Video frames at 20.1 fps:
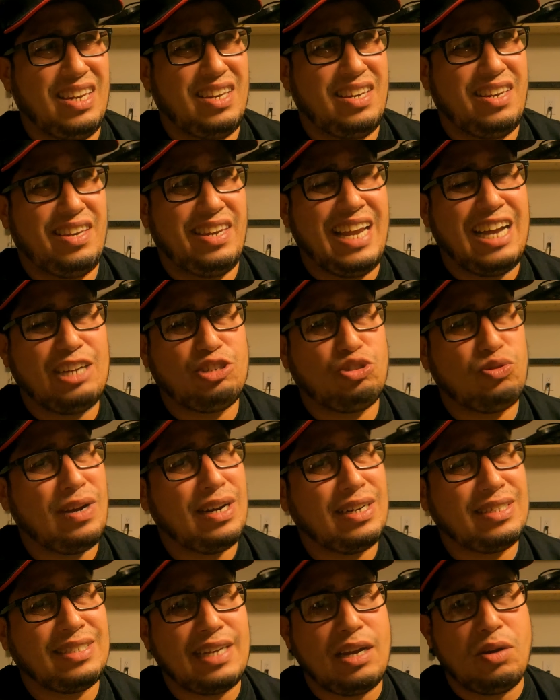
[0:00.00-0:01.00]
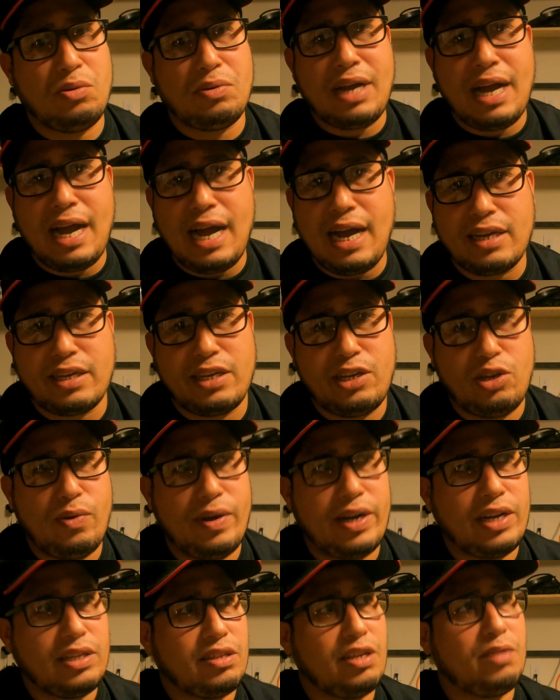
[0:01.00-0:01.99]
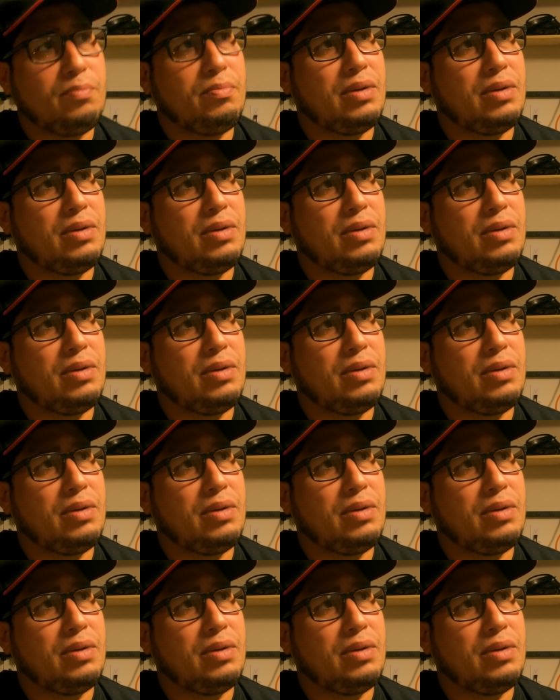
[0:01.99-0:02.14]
Not trying to sound cocky or anything,